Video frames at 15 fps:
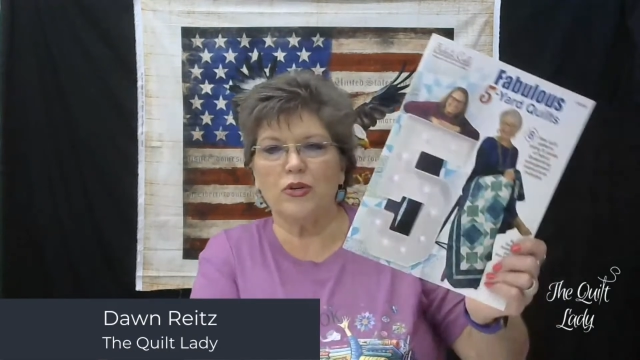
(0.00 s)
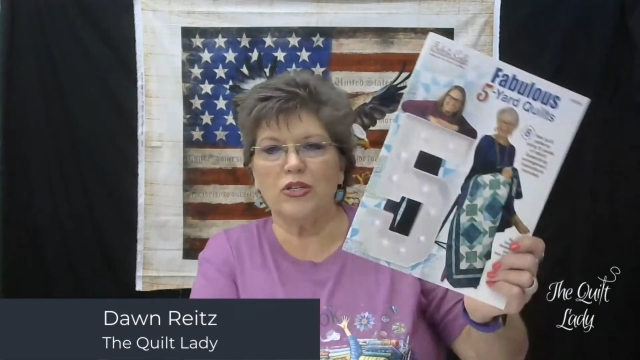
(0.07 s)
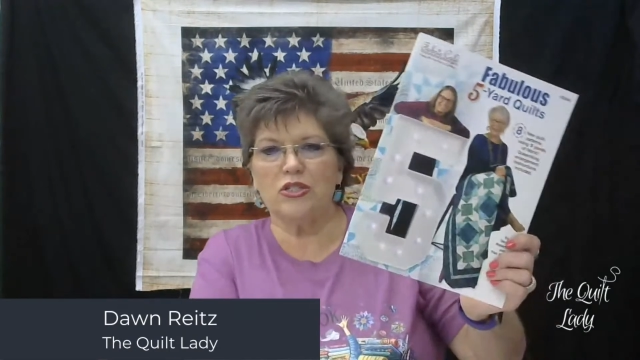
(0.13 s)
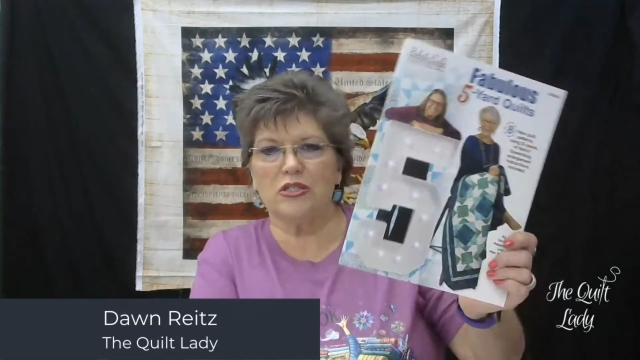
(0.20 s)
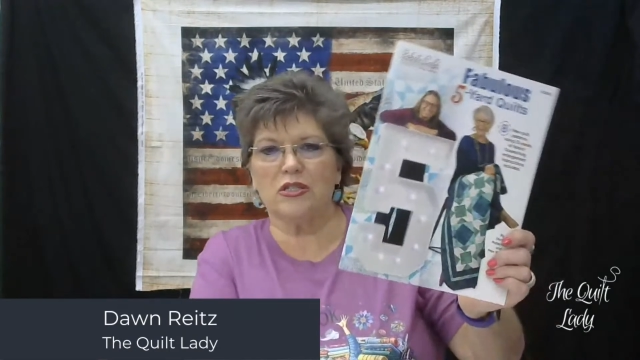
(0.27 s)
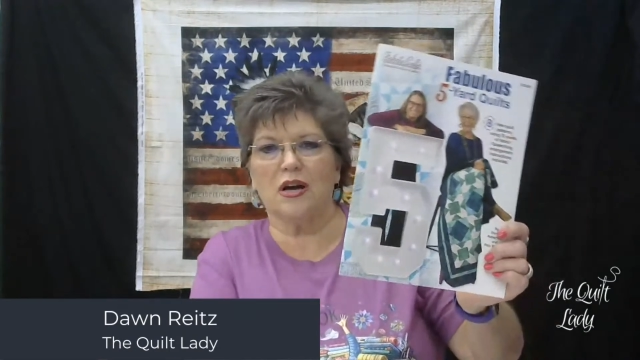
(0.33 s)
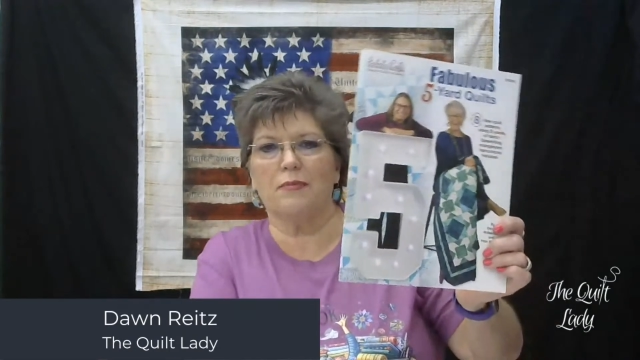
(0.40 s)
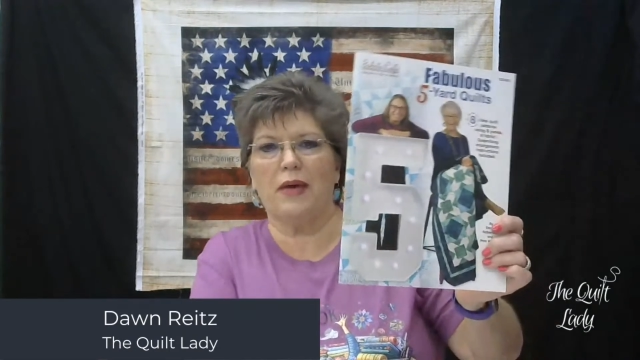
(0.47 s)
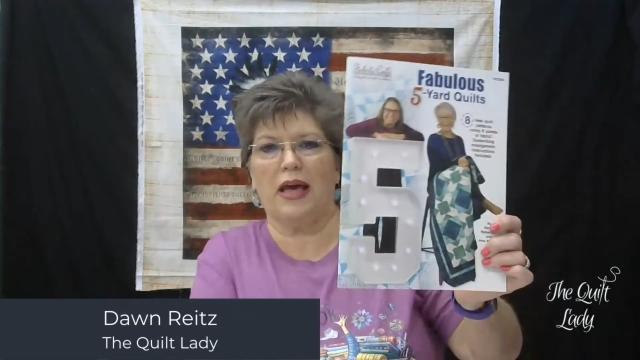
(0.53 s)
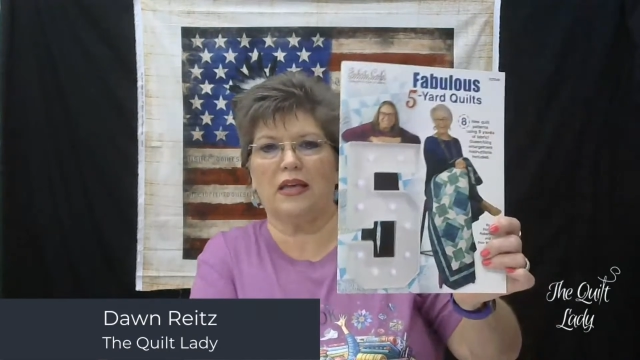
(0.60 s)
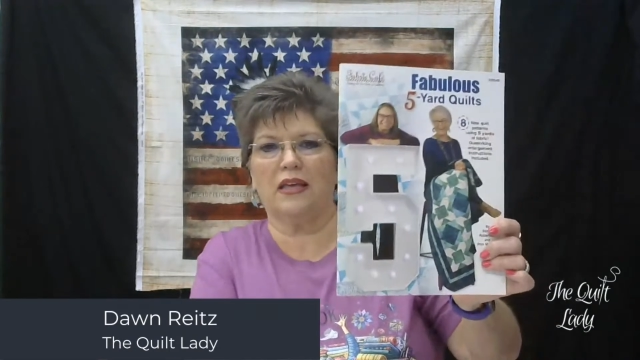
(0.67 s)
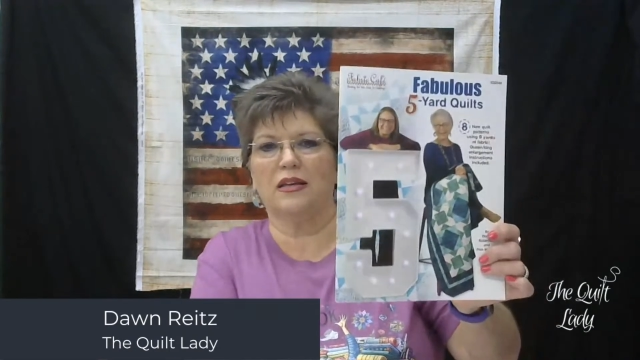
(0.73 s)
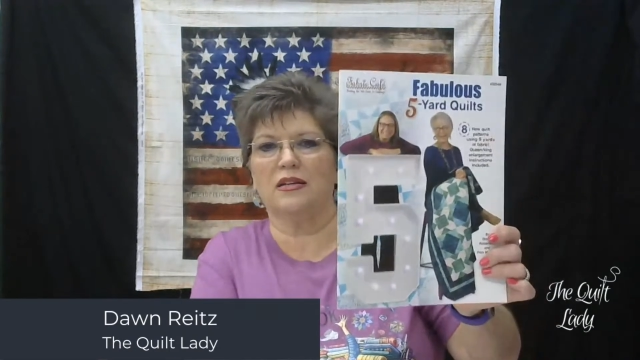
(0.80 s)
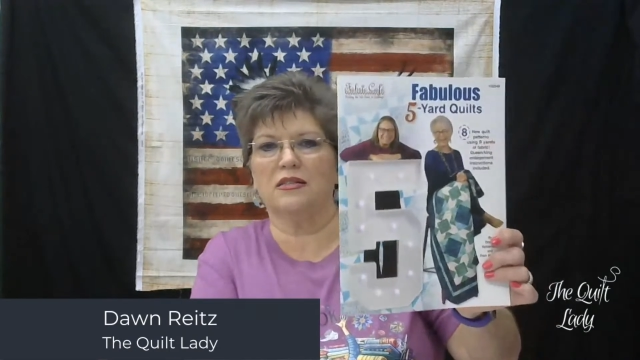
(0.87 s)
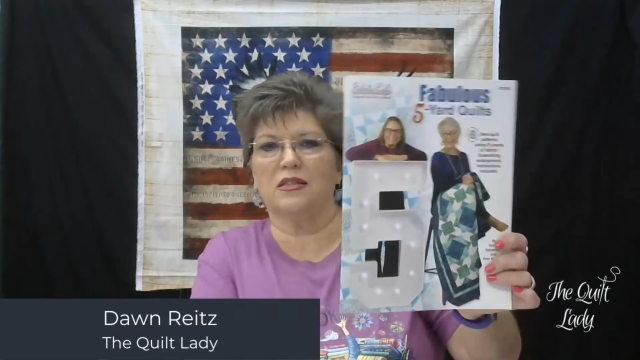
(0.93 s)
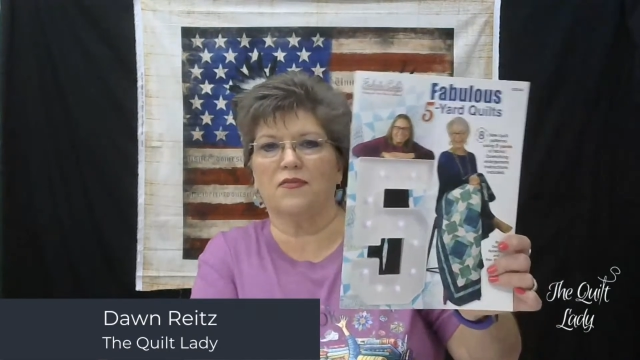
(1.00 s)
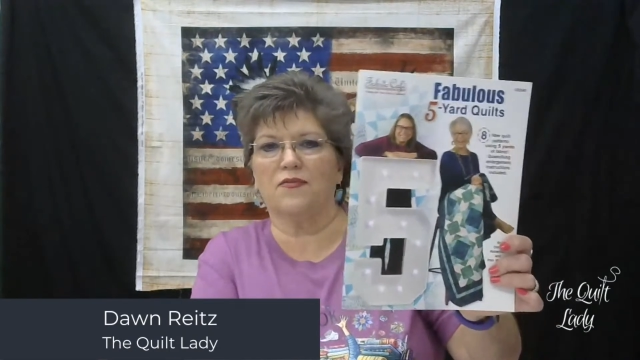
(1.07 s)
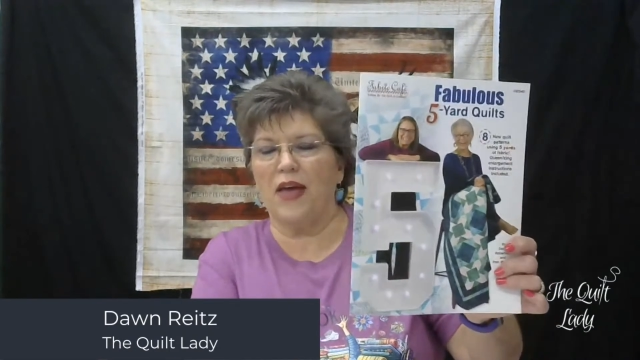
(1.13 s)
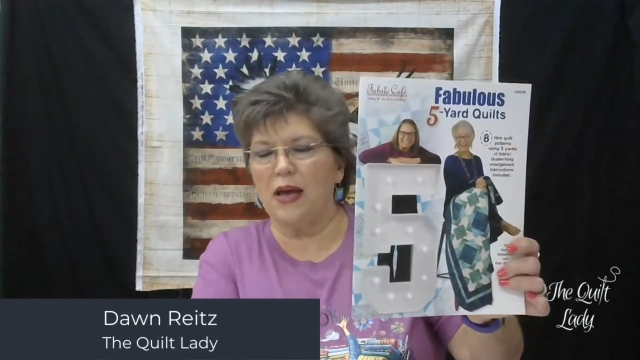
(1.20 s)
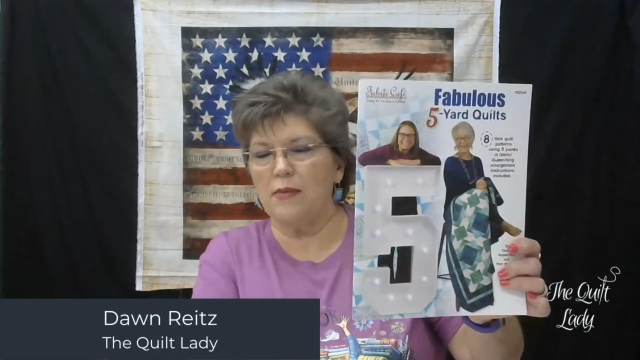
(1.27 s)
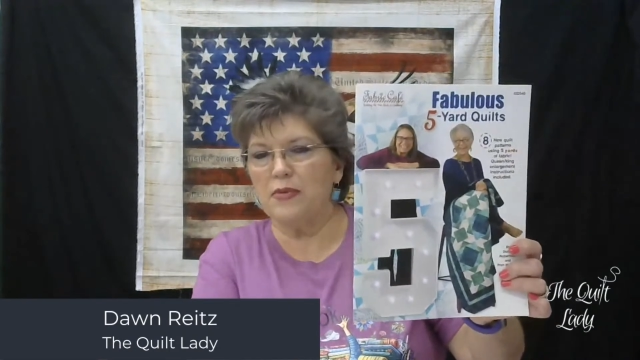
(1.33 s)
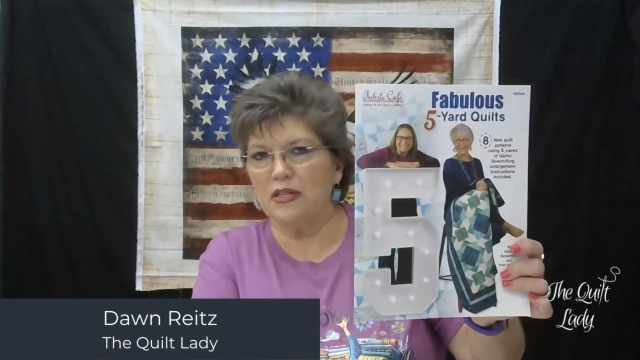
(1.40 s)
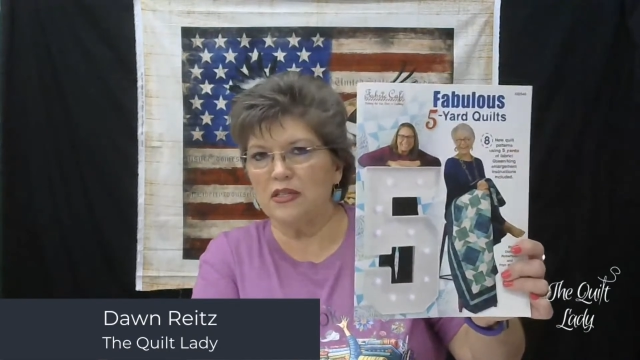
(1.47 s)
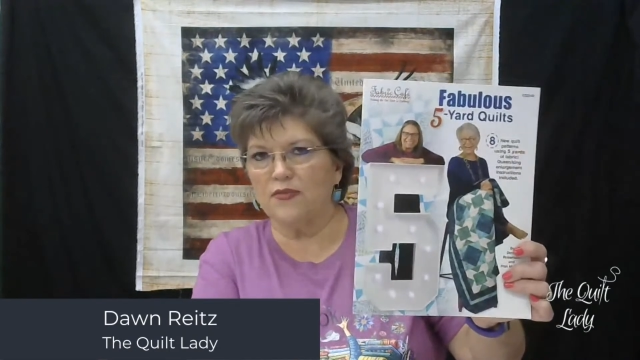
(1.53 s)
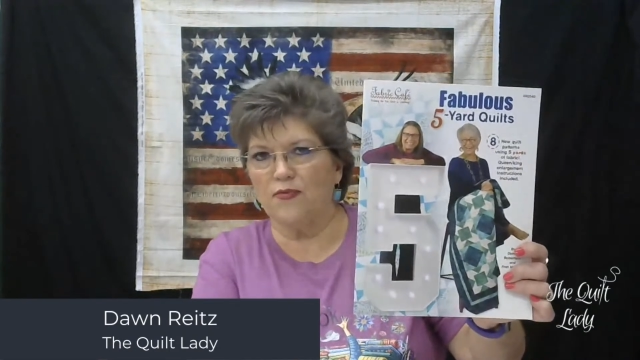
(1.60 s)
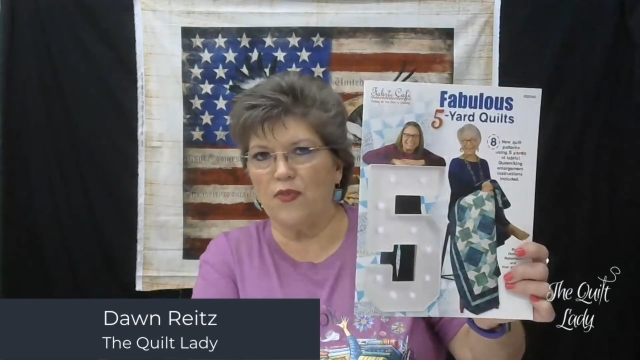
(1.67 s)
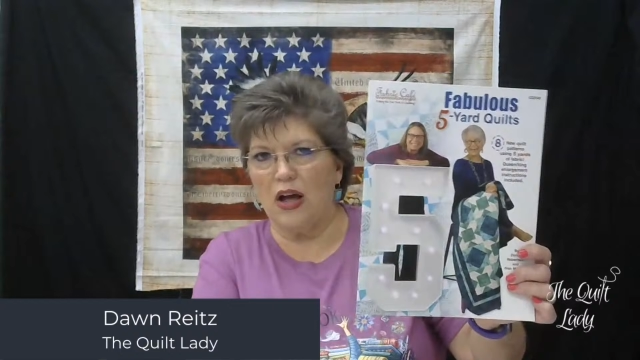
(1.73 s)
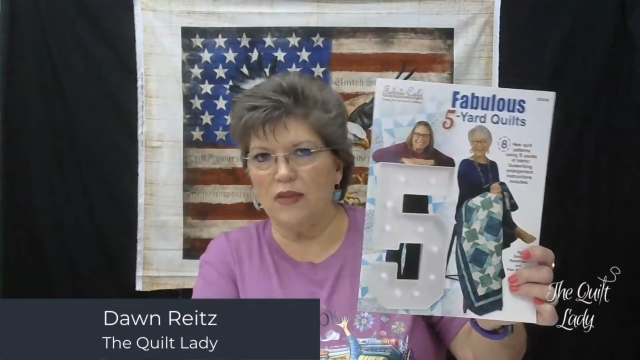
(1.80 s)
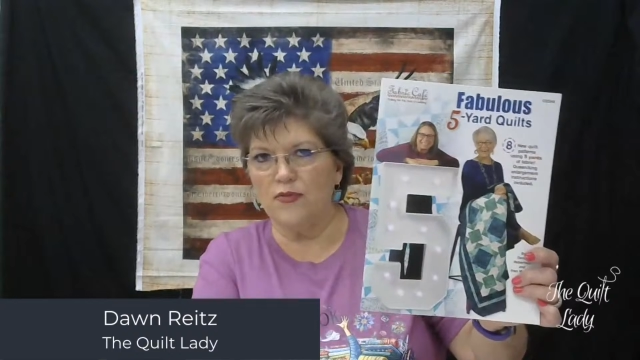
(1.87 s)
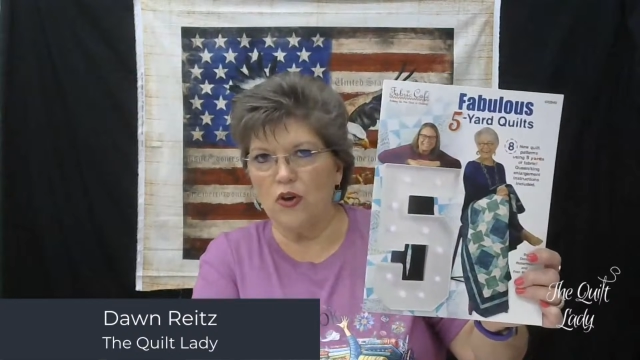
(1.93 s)
just got back in is the fabulous
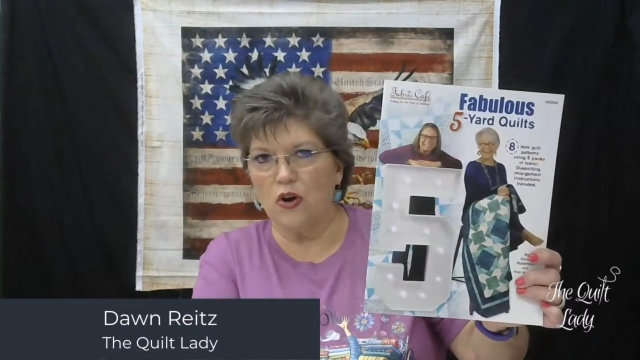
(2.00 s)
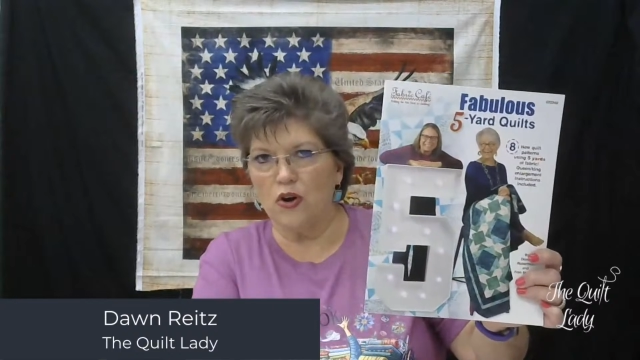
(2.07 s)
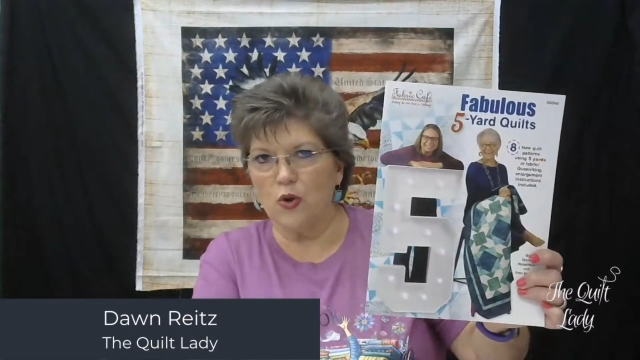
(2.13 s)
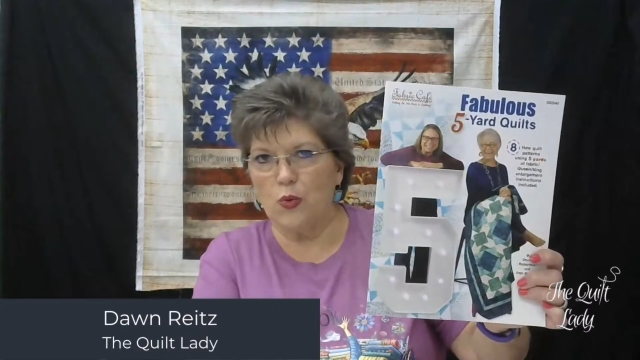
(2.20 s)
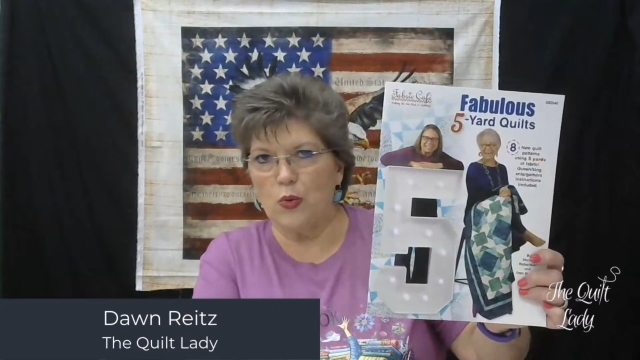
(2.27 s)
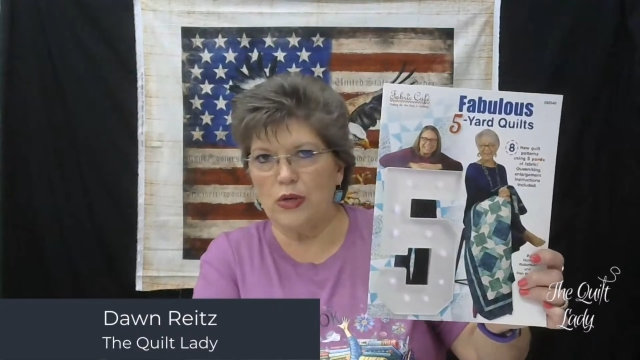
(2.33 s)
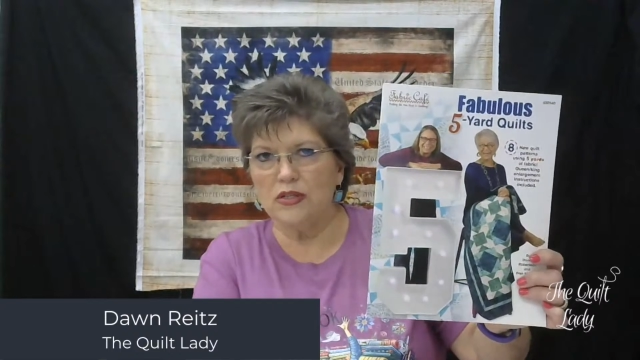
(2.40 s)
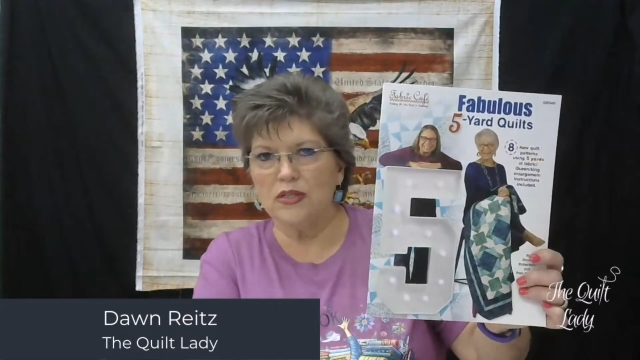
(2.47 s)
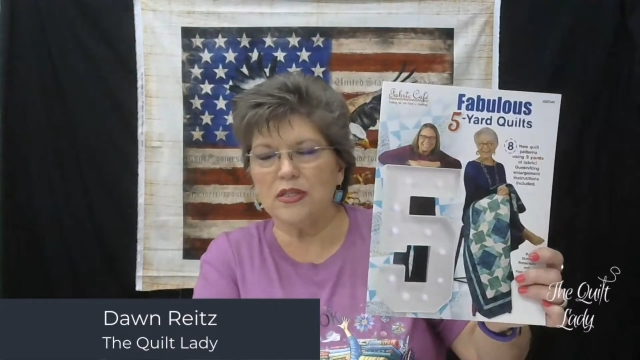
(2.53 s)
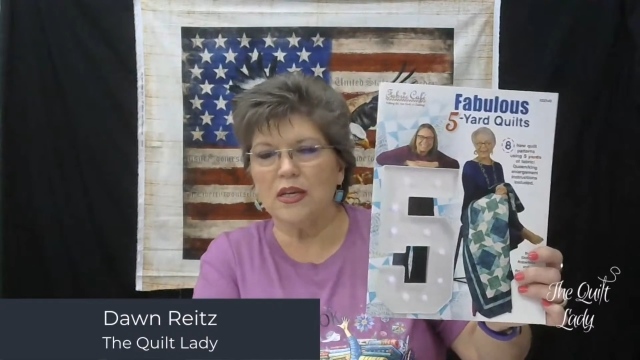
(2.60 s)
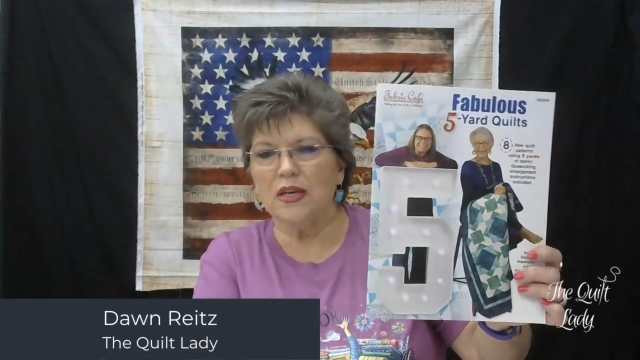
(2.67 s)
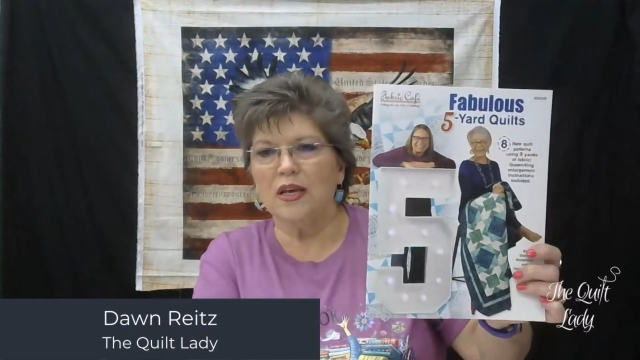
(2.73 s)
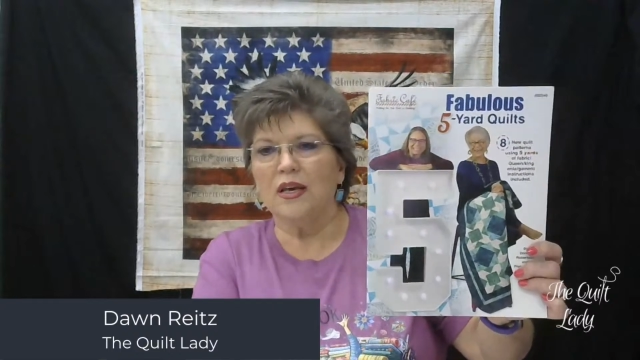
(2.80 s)
5-yard quilt.